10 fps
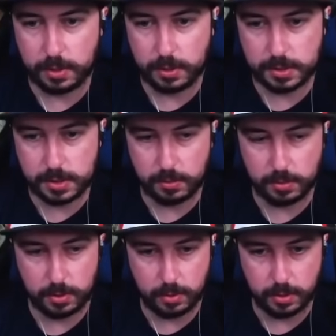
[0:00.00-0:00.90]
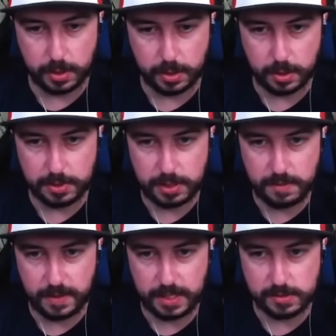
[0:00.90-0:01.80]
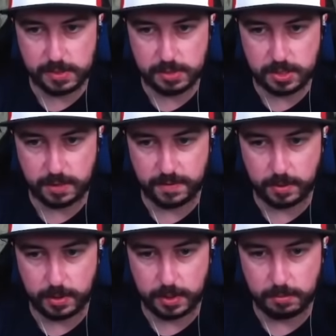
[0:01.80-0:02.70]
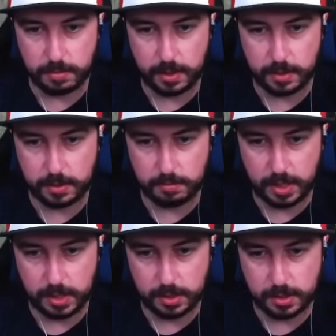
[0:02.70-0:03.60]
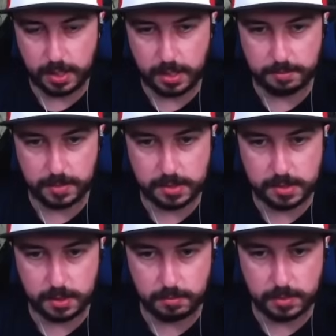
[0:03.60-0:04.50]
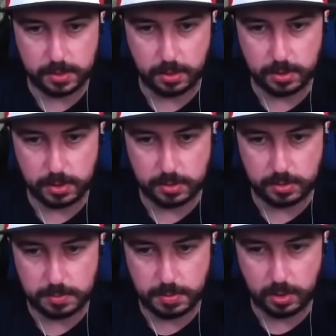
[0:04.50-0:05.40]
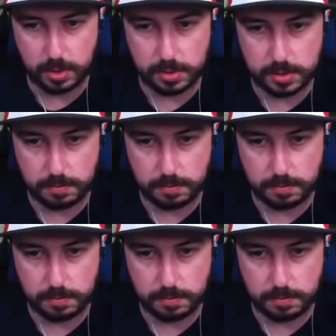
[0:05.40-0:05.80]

Let's get recording. We did find out some stuff already about it, mainly that. That's it. That's all you get to experience.